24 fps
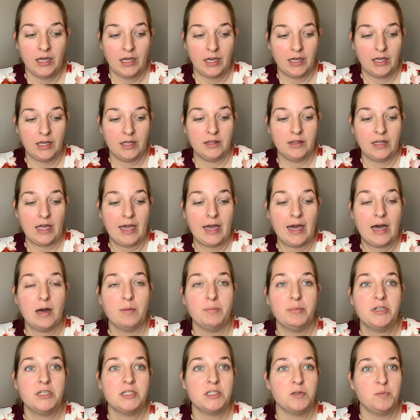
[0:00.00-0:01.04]
and they
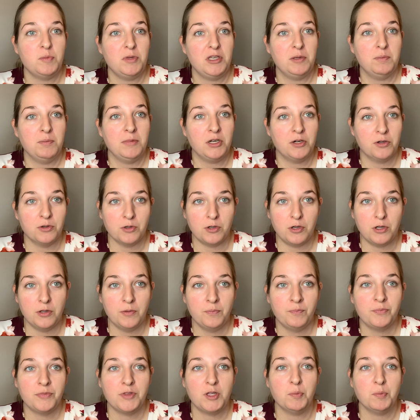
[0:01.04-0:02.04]
happen to be mineral.